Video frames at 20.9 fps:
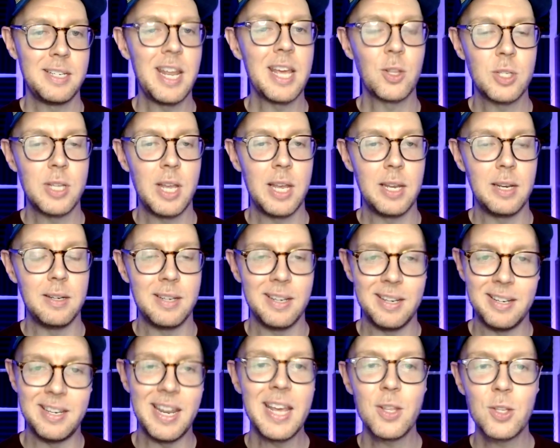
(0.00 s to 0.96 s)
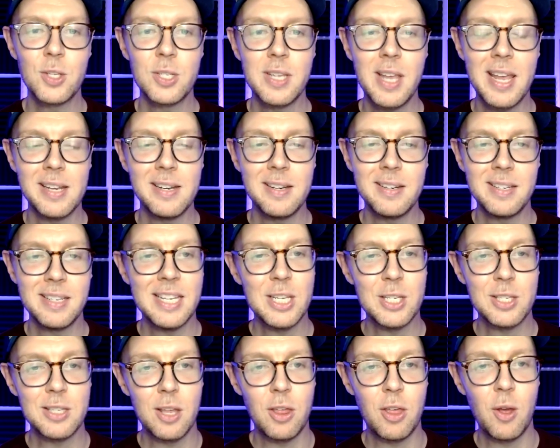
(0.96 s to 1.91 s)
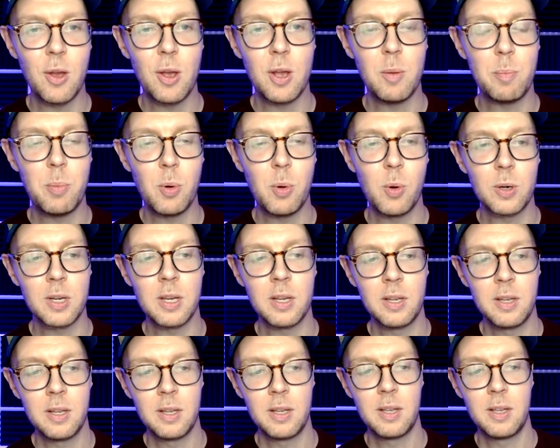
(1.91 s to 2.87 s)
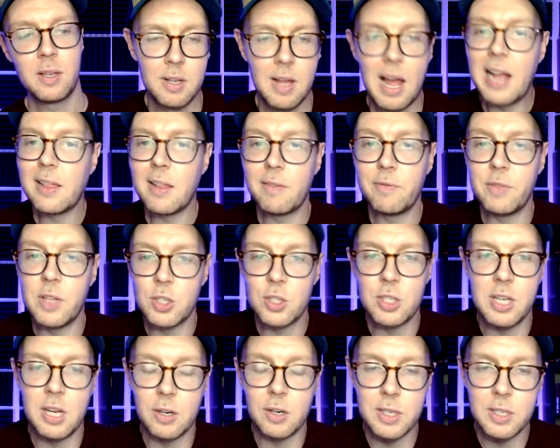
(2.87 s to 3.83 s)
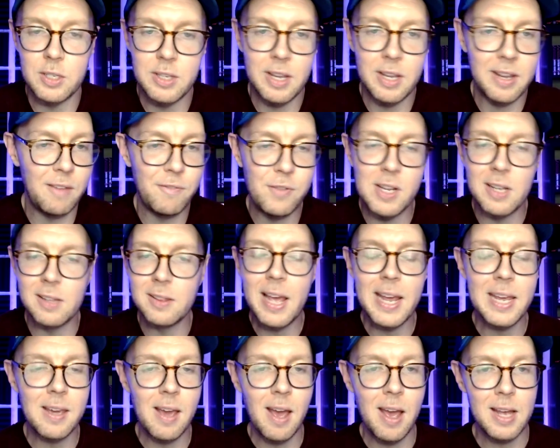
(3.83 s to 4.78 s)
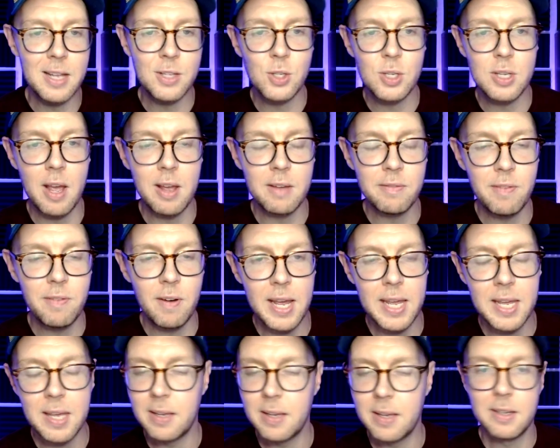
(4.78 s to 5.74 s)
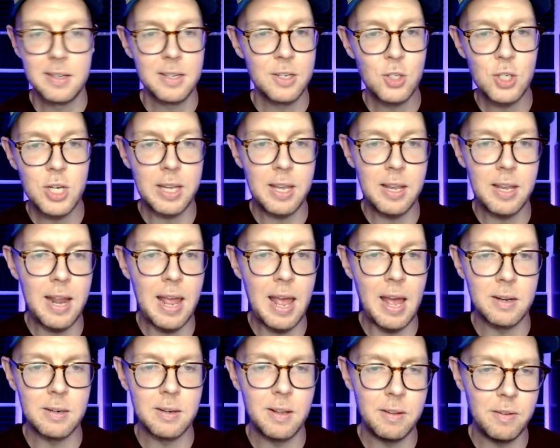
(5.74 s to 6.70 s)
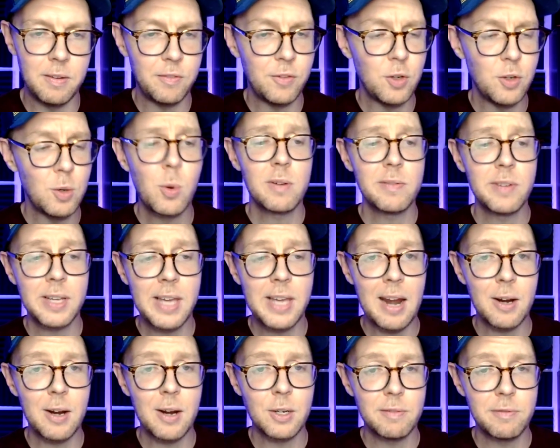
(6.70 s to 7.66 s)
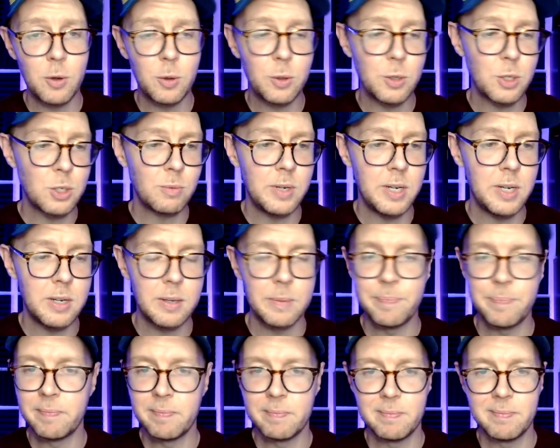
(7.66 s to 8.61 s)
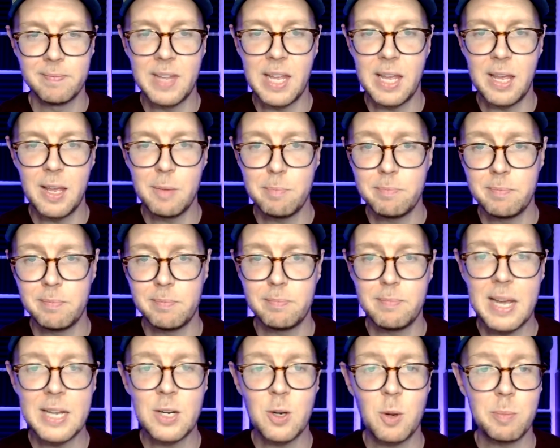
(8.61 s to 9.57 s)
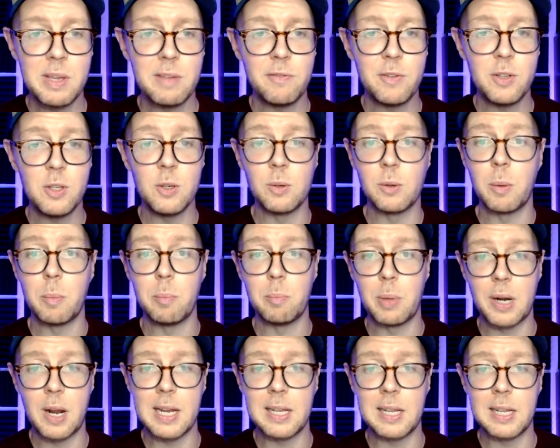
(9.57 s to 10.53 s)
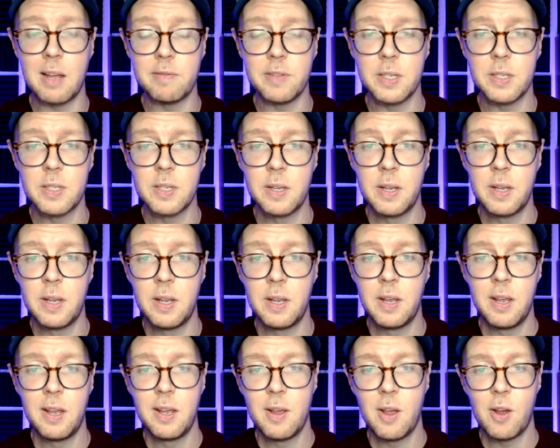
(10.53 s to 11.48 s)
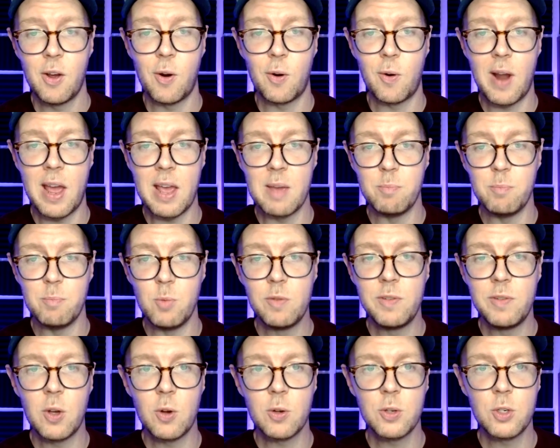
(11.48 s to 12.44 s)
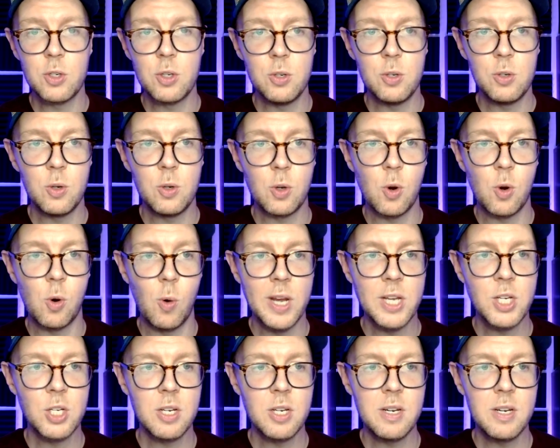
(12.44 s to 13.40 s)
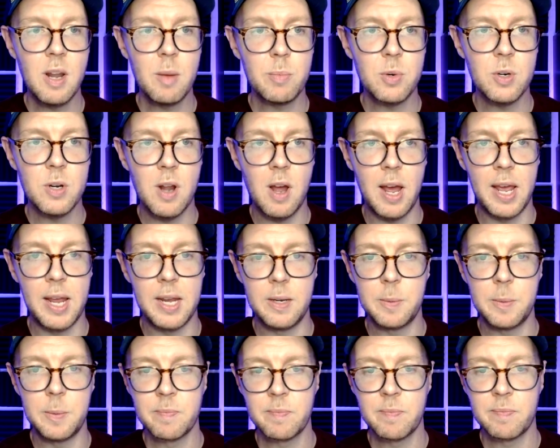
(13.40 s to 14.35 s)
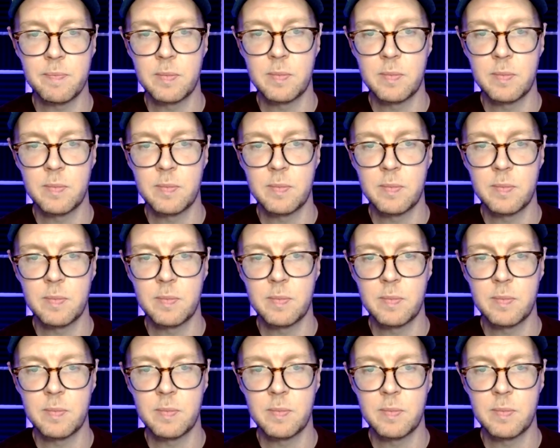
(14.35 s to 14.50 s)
Death's End. Death's End is the third book. I love this series. If you like hard sci-fi, check it out. If you're more of a character-focused reader, might not be for you, but I love it. All right, moving on to question number 9.